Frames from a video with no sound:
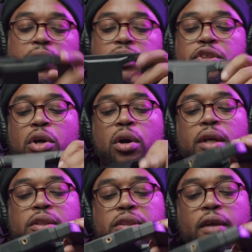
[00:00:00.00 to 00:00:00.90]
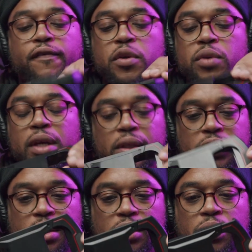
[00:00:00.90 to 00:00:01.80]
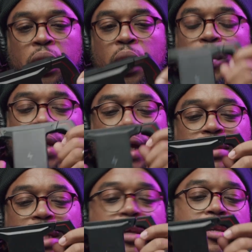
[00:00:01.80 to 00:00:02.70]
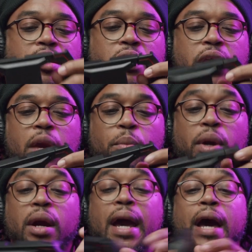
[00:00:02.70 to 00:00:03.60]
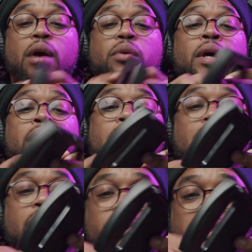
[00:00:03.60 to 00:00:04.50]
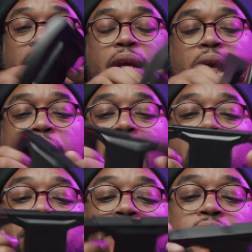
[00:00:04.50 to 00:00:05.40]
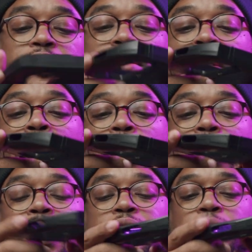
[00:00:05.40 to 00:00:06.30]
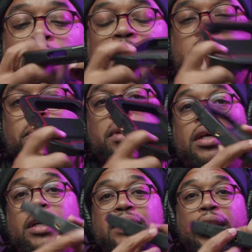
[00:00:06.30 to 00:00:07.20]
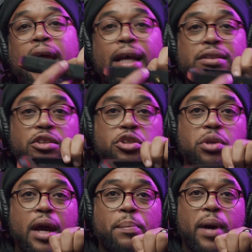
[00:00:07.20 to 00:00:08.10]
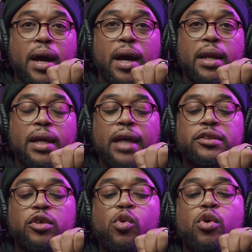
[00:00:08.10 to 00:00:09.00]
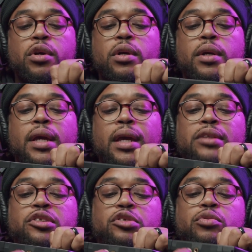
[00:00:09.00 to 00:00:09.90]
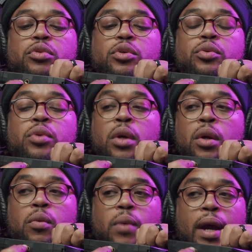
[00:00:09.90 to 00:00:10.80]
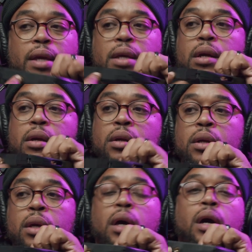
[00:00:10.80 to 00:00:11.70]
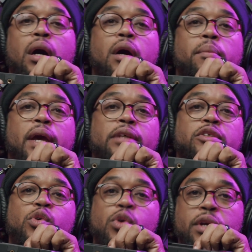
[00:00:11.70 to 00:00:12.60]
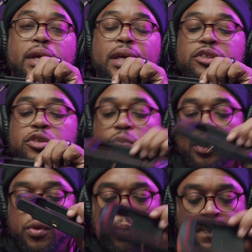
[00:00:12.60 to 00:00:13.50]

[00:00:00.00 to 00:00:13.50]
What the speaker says: and charge if you need to without taking your camera out. Now, let me tell you how this is amazing, because it has a tripod. It has a 1/4-inch screw right here. It has a 1/4-inch screw.